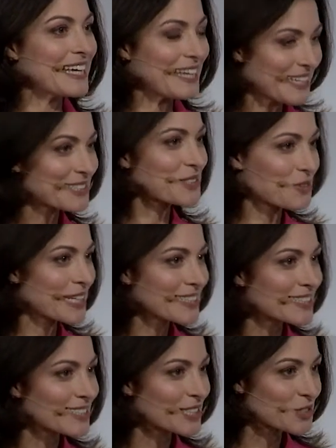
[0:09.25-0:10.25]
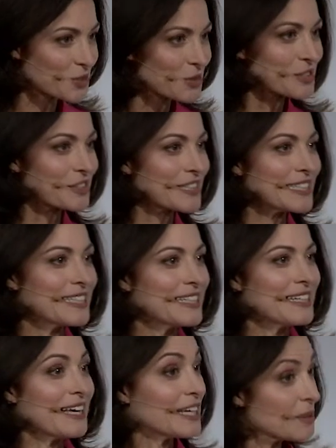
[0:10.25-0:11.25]
it's great, it's extraordinary,
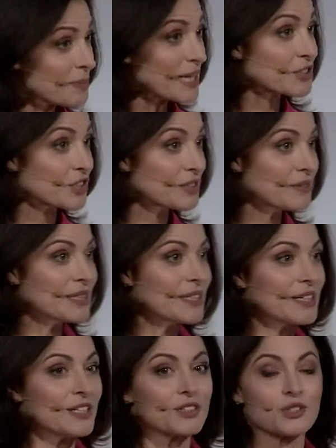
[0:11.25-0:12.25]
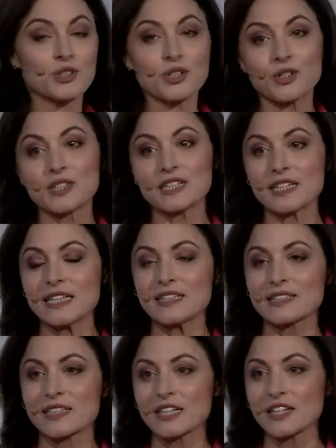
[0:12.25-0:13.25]
and a pleasure to know that he
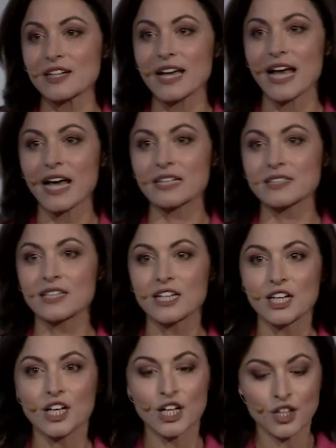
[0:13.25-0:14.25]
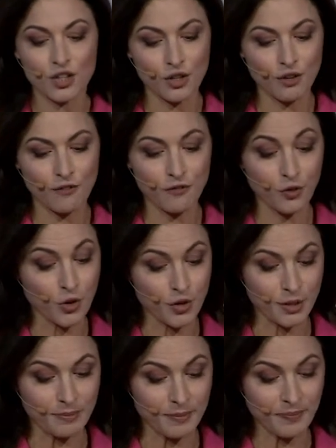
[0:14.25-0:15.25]
is here at the
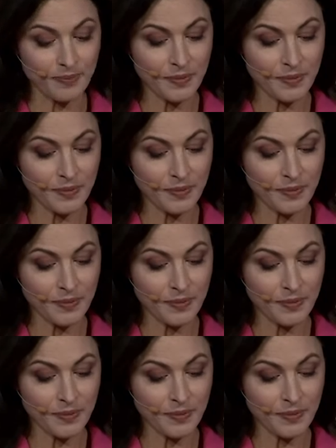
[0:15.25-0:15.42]
forum.